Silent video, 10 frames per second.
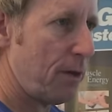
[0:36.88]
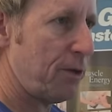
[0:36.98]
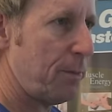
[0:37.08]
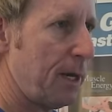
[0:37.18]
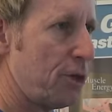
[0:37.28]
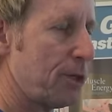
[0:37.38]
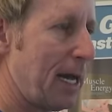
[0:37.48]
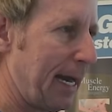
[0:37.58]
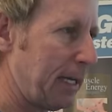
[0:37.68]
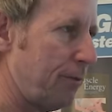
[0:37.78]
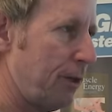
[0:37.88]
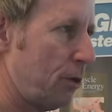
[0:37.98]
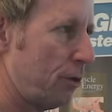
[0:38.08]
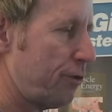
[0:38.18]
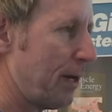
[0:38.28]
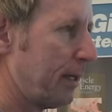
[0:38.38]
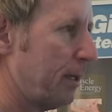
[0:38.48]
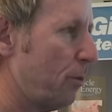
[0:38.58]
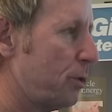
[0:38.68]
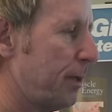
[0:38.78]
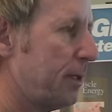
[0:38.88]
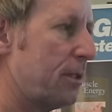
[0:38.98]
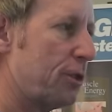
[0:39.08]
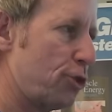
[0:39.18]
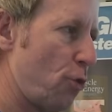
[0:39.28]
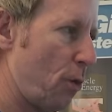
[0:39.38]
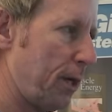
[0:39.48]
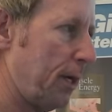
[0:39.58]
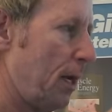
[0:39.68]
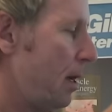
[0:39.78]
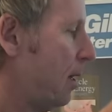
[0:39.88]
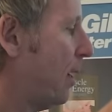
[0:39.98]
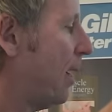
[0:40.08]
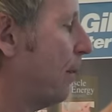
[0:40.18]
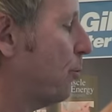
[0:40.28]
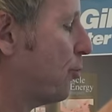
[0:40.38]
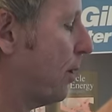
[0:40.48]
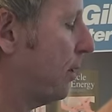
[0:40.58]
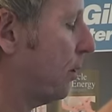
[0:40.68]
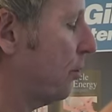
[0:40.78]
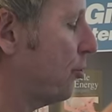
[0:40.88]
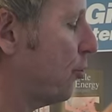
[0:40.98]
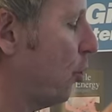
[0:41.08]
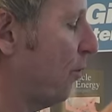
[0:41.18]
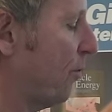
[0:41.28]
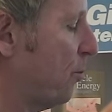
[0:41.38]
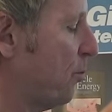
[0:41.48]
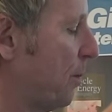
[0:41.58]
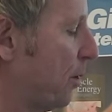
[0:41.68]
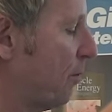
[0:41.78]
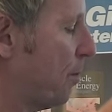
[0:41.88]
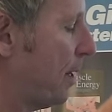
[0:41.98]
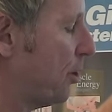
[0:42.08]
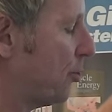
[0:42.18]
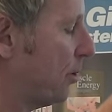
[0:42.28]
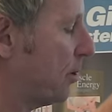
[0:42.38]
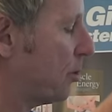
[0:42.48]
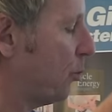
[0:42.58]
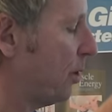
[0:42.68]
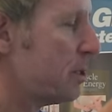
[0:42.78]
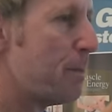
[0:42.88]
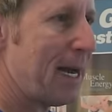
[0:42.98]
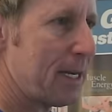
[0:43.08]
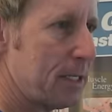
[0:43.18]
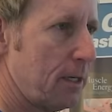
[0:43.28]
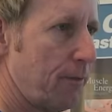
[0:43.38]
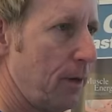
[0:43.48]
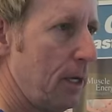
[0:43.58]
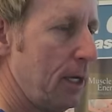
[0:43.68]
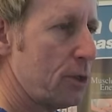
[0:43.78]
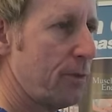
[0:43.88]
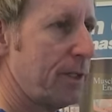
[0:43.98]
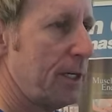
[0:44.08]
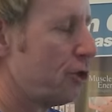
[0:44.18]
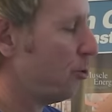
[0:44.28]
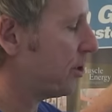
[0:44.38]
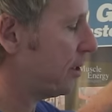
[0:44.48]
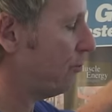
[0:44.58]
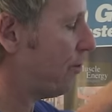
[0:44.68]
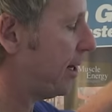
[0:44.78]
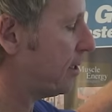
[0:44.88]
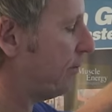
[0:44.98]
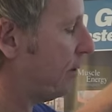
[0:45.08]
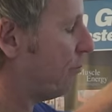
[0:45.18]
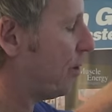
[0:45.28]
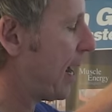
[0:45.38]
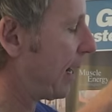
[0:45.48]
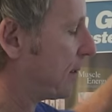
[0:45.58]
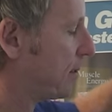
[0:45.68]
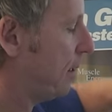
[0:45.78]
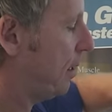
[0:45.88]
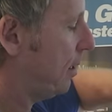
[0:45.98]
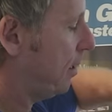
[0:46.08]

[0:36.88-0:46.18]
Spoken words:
rather than the patient actively contracting, which means it's shortening. I'm trying to control the movement of the patient so it's passive, so the tissue is still relatively relaxed.